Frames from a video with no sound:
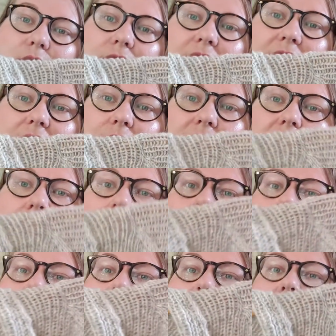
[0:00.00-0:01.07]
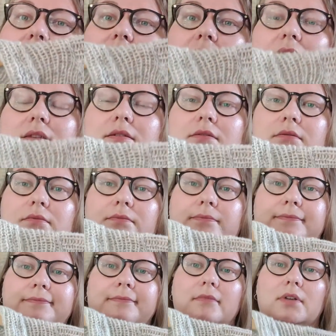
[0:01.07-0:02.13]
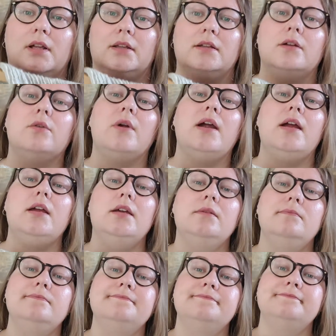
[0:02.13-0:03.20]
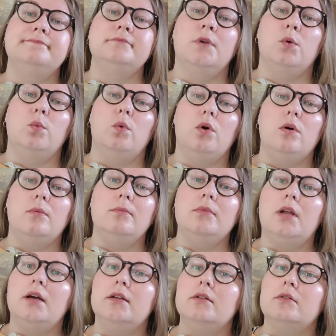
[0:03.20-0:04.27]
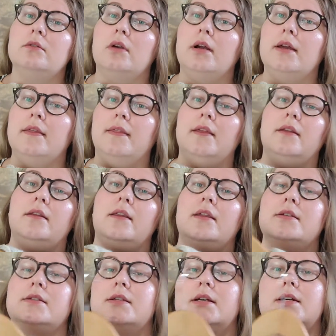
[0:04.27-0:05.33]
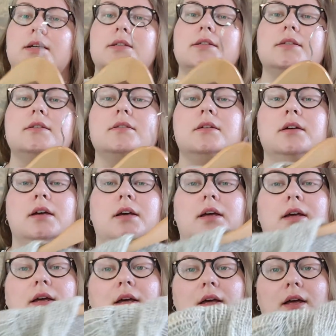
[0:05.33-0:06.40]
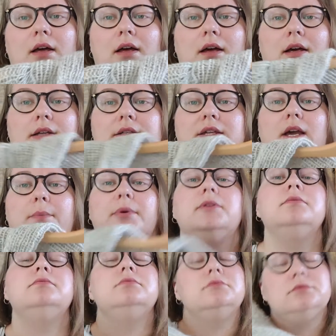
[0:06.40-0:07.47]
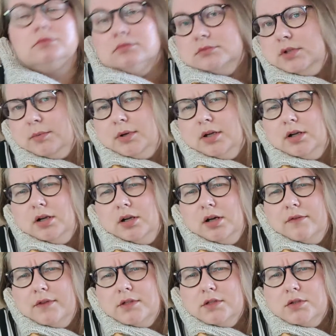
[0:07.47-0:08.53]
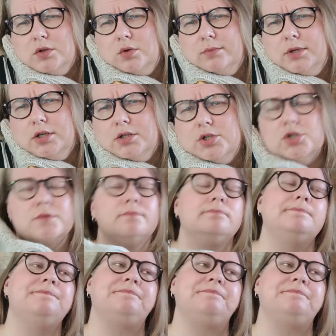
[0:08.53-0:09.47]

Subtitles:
very light gray, warm light gray that this has. And yep, I'm gonna love this so much.